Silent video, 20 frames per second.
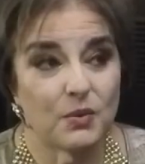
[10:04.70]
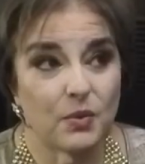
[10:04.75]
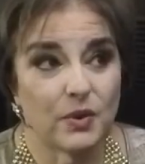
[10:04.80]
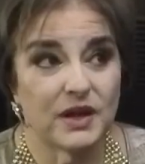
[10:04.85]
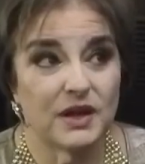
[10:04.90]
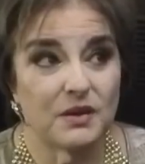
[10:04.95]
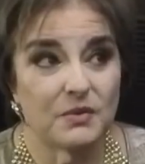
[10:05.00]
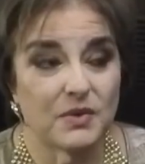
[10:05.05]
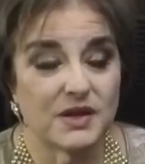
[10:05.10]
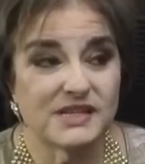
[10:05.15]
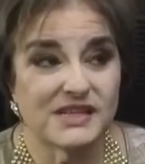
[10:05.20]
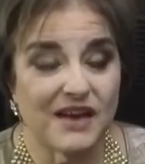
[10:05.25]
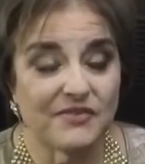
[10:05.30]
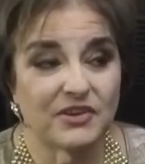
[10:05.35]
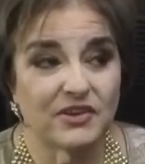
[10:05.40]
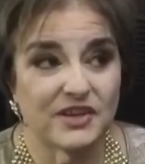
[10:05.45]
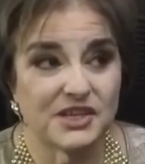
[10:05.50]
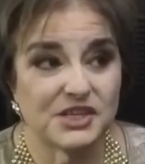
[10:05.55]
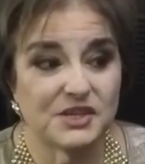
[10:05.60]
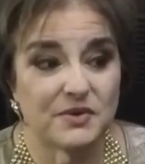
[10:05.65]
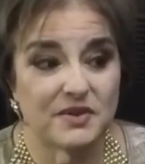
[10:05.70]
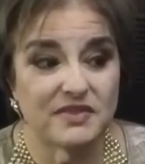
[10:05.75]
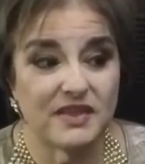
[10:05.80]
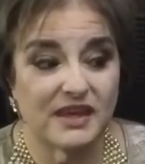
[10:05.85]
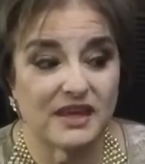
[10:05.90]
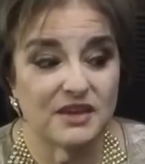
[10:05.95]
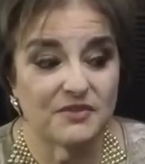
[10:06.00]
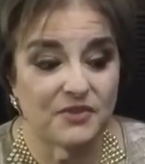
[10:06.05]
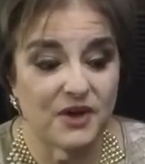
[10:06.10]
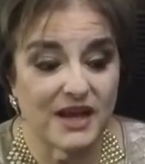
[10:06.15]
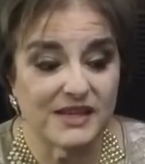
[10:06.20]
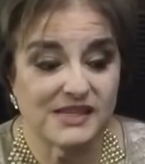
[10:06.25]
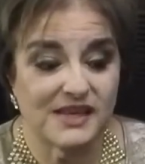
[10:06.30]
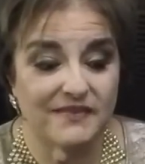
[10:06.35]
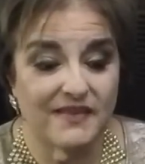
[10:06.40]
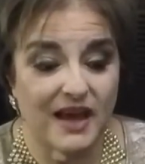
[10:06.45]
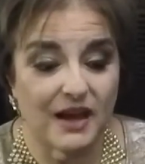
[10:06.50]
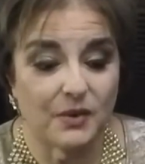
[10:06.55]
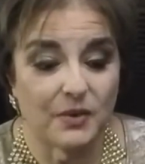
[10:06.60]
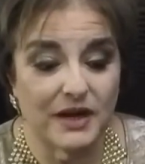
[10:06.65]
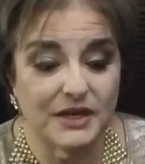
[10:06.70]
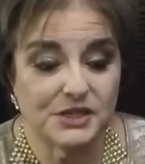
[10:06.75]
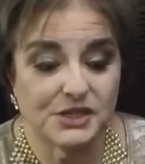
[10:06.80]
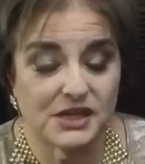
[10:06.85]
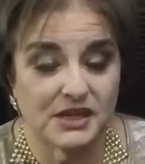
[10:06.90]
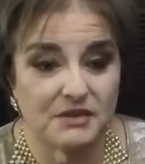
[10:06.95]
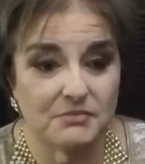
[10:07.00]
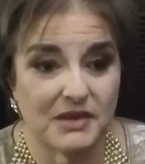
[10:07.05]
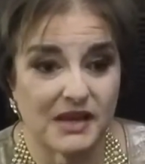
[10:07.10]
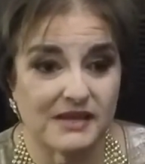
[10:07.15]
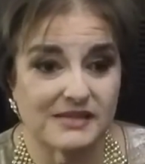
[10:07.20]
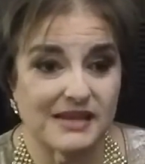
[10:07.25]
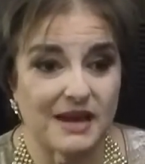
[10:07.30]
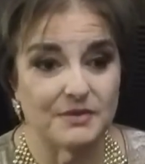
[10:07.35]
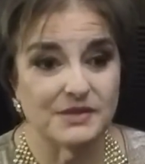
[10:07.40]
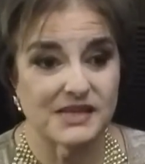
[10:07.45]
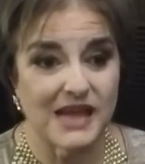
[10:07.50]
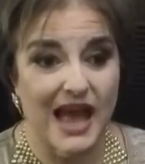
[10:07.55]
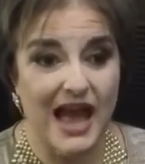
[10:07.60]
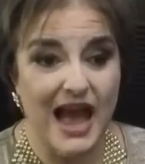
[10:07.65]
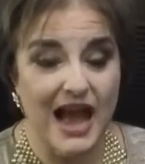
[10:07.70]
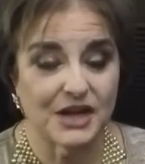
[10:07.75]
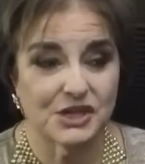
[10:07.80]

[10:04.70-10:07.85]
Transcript: know, we definitely do. And thank you for asking that question, because I was